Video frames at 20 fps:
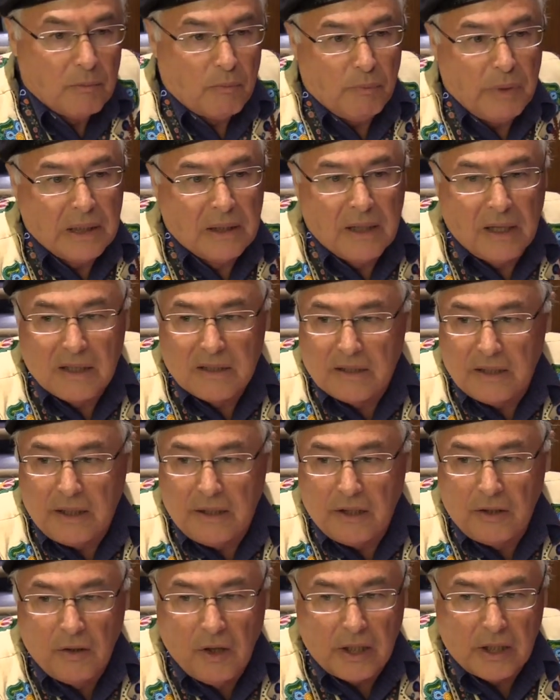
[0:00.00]
because they
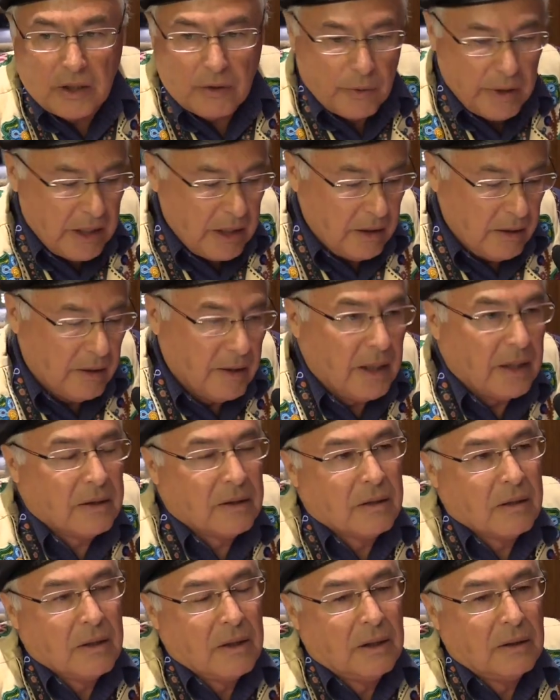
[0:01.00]
did not agree that
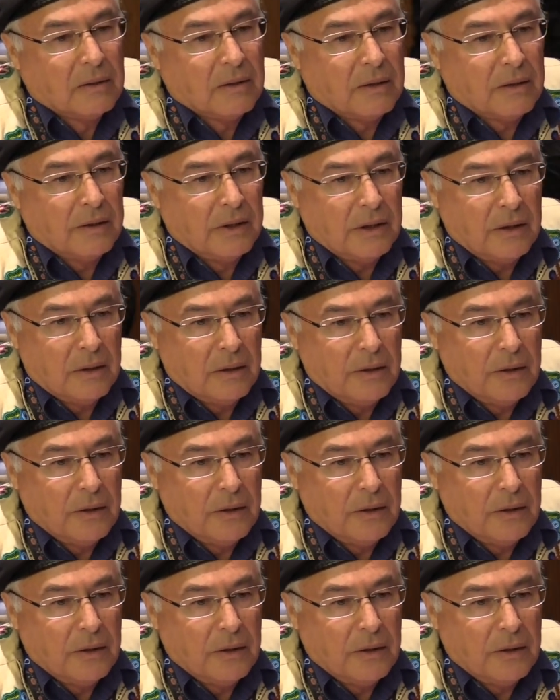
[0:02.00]
the